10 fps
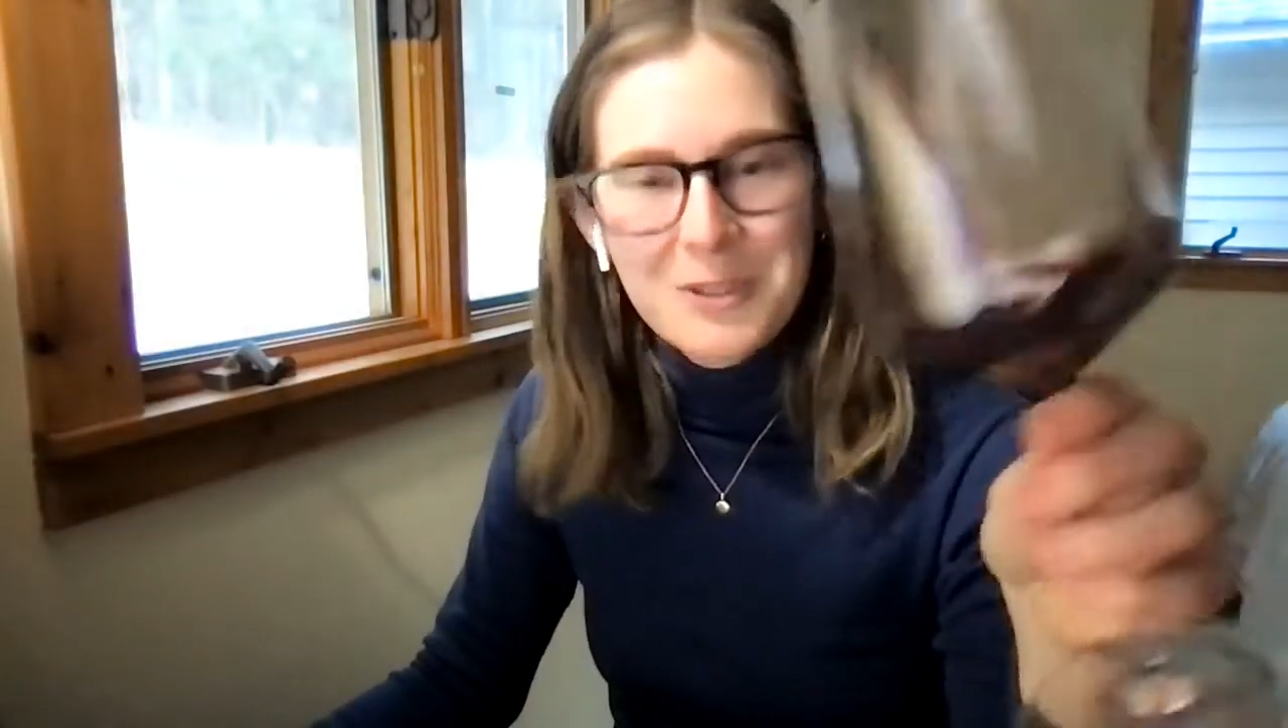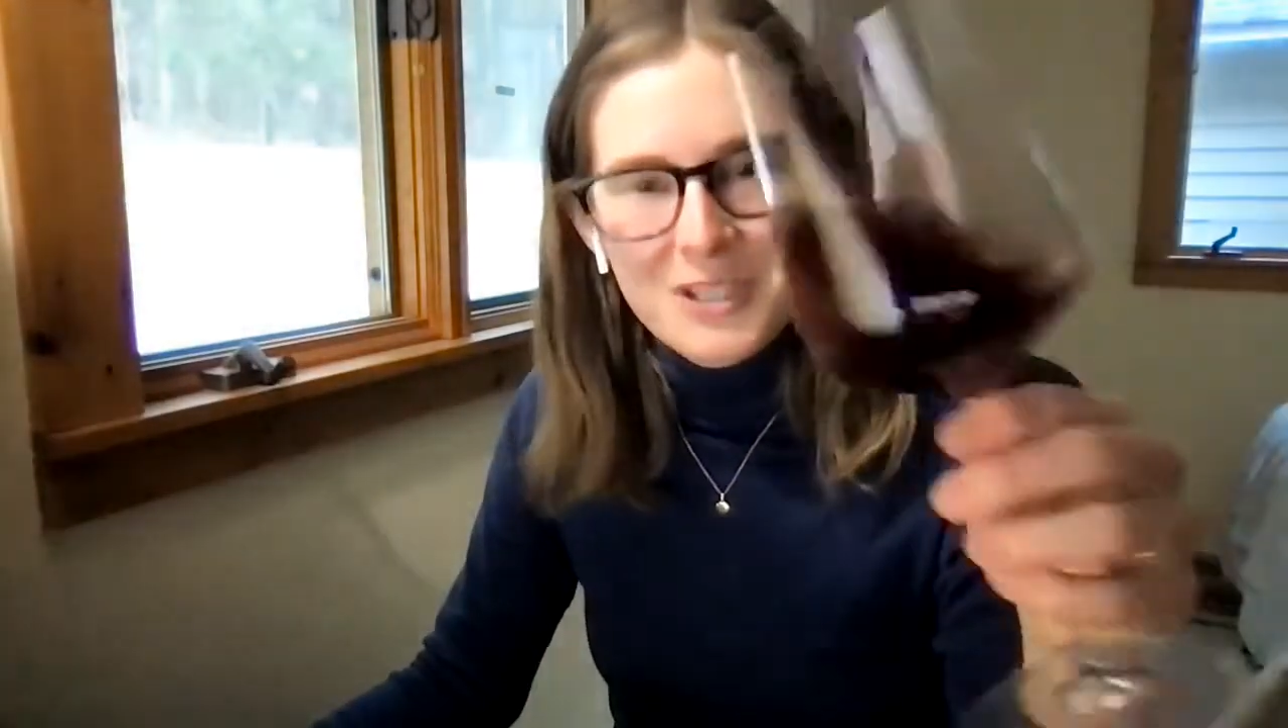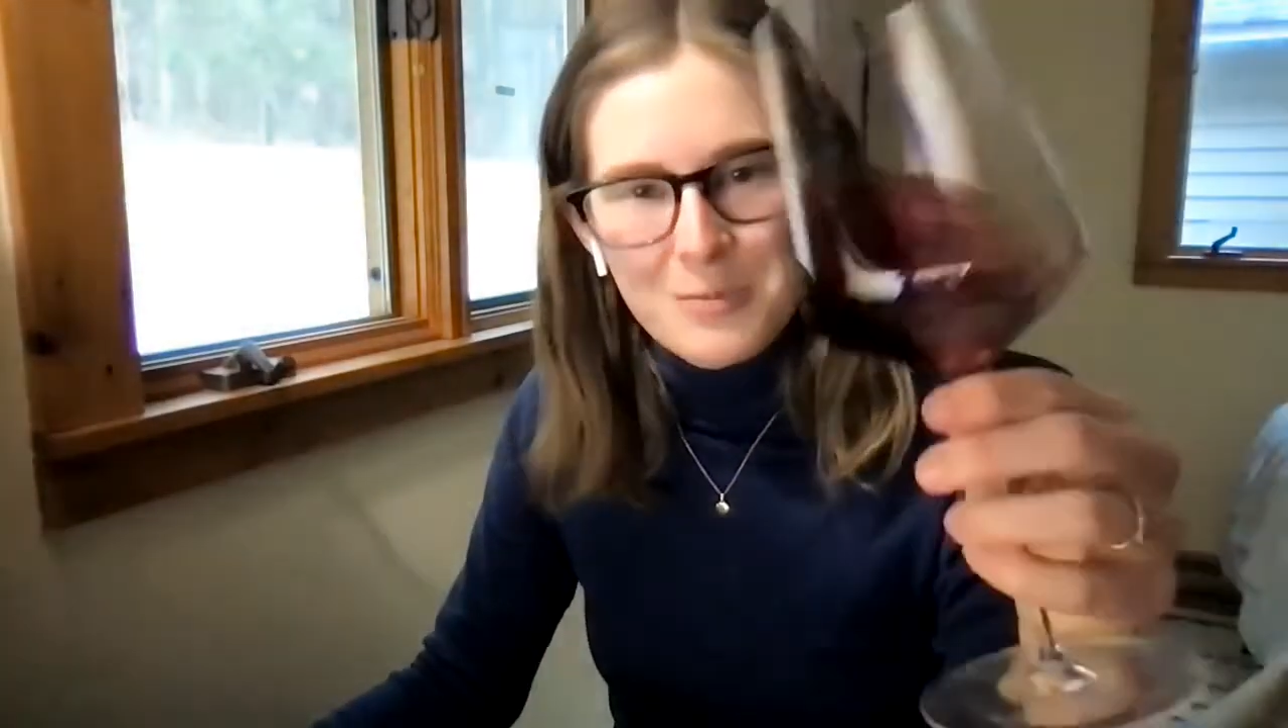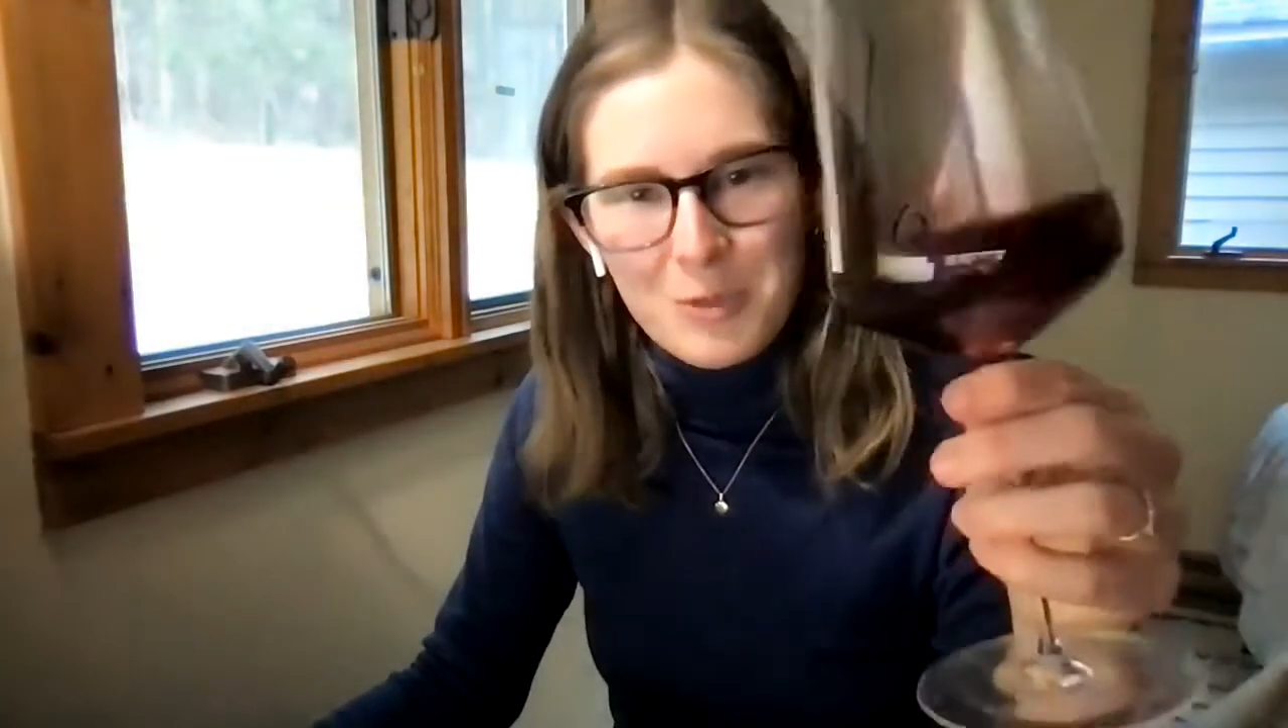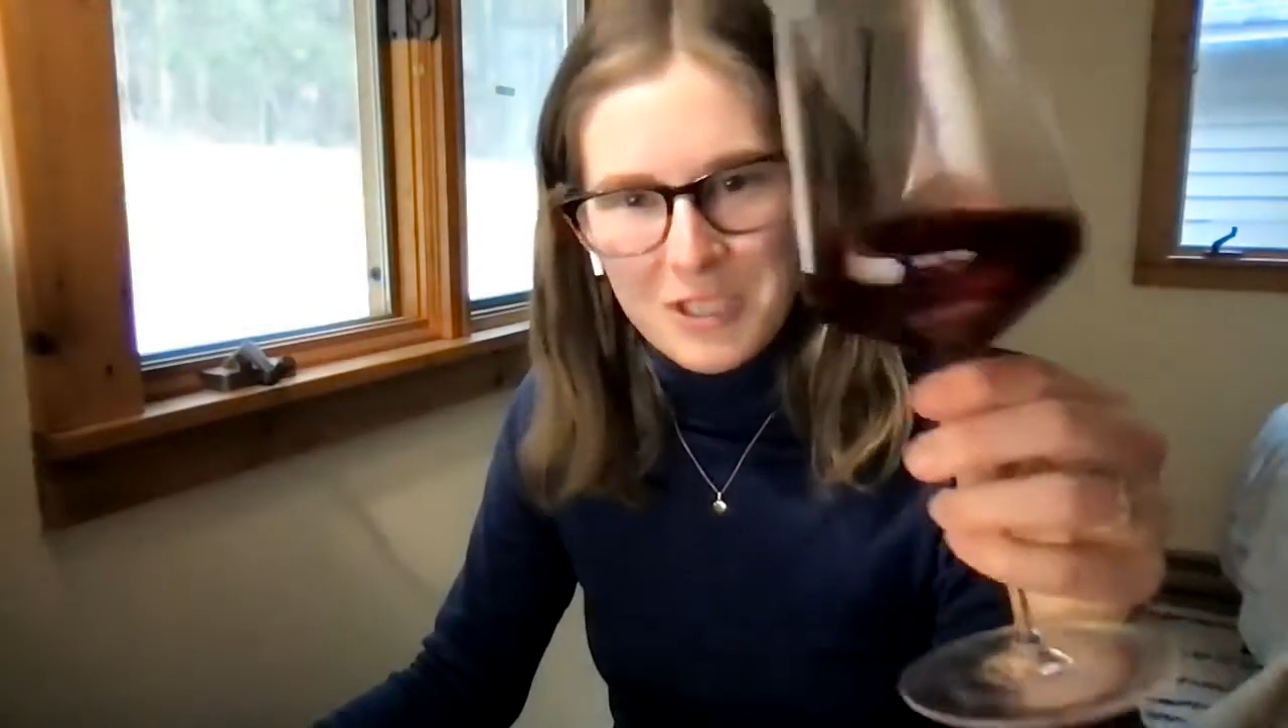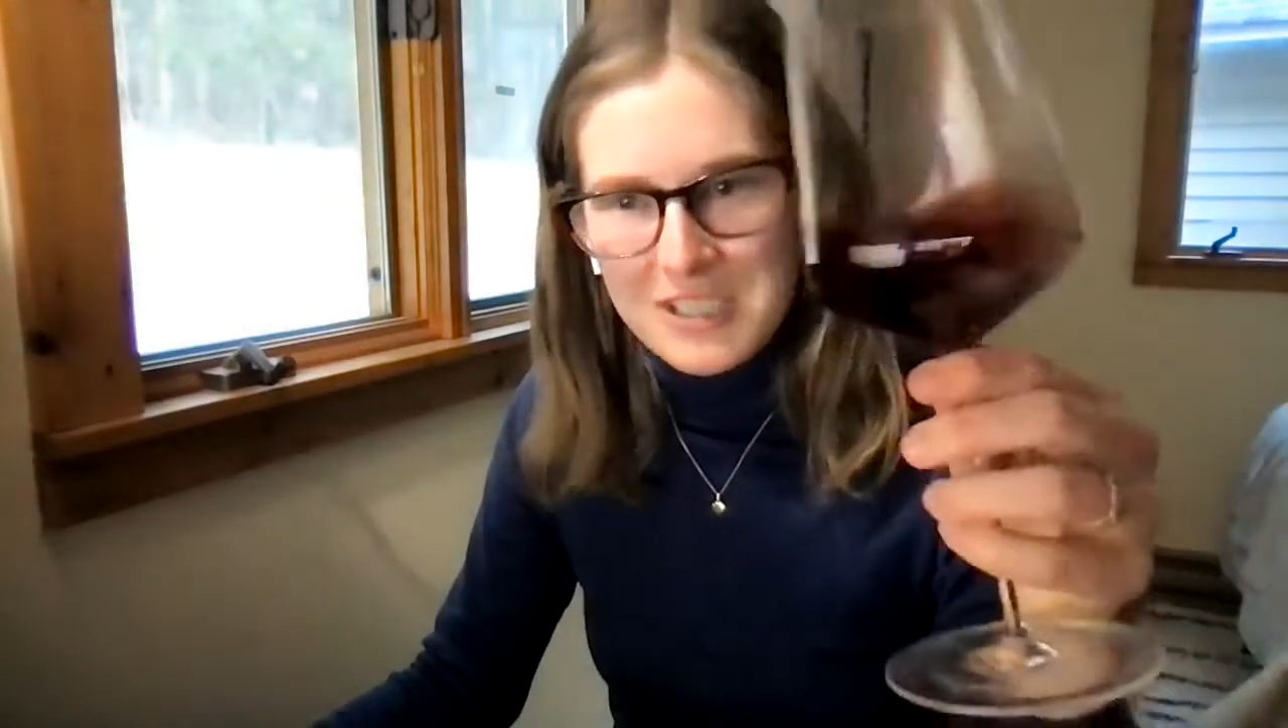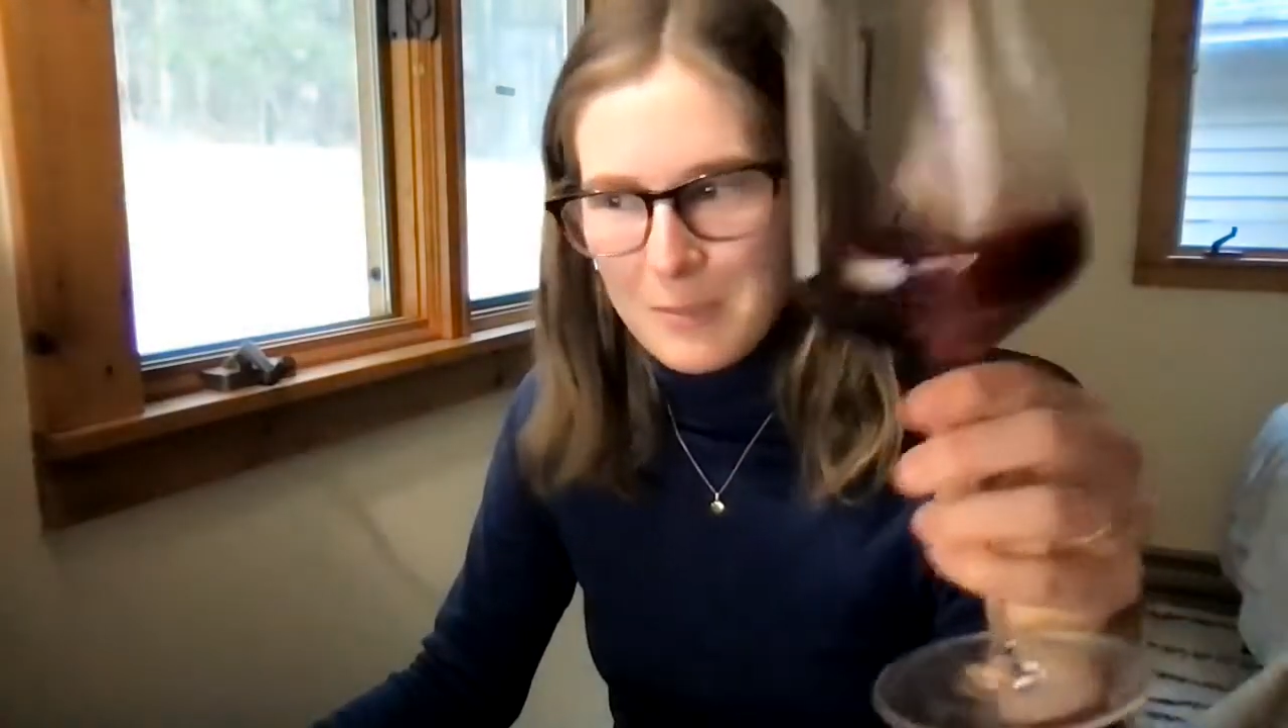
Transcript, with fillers: which is pretty